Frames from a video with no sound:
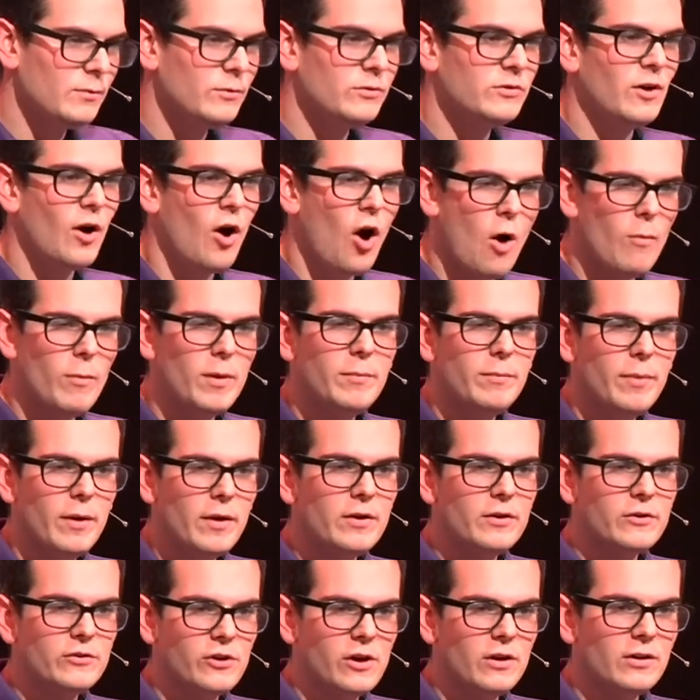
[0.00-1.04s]
It was the almond
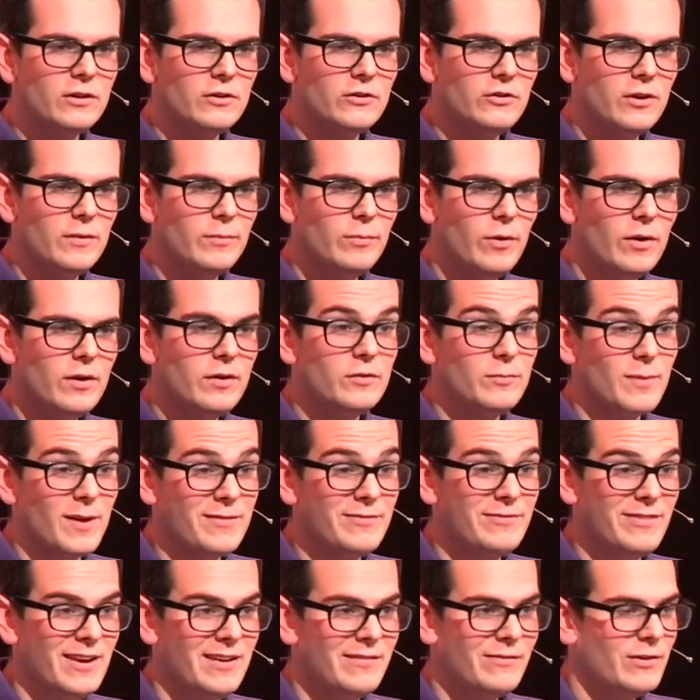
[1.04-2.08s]
butter chocolate chip one. It's
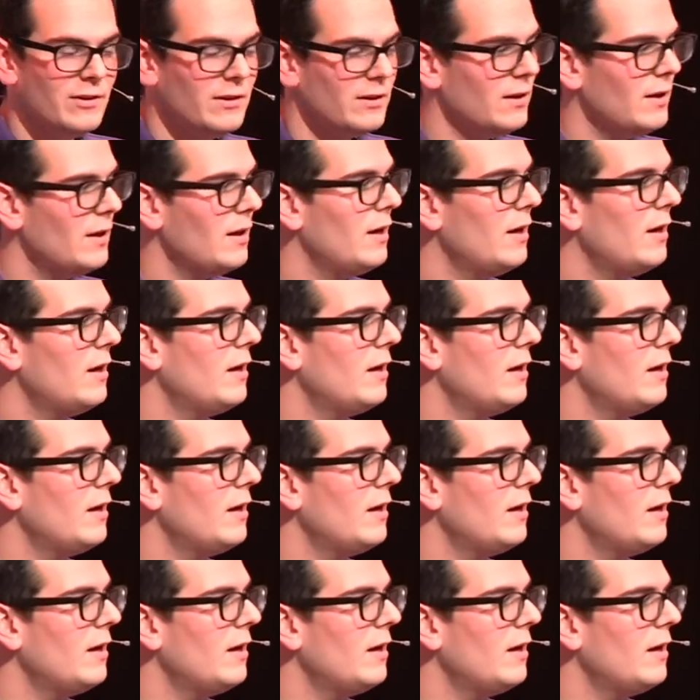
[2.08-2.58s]
my favorite.